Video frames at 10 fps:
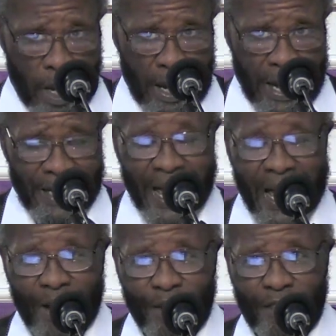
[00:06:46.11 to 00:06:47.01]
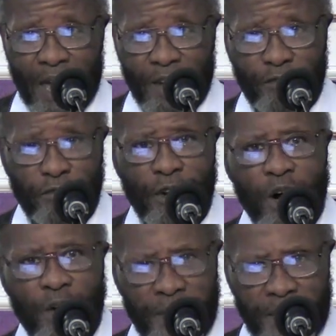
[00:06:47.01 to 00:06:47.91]
and how that
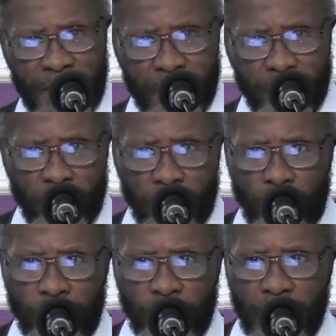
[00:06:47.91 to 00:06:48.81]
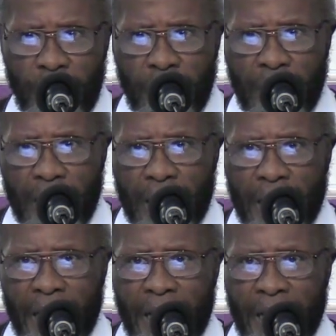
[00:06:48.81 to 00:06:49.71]
Florida
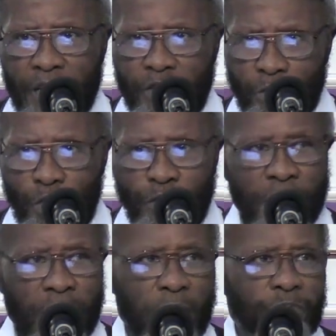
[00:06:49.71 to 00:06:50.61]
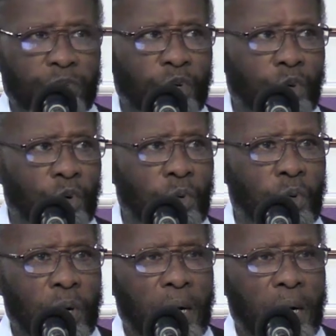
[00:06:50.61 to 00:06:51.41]
uh, is moving up to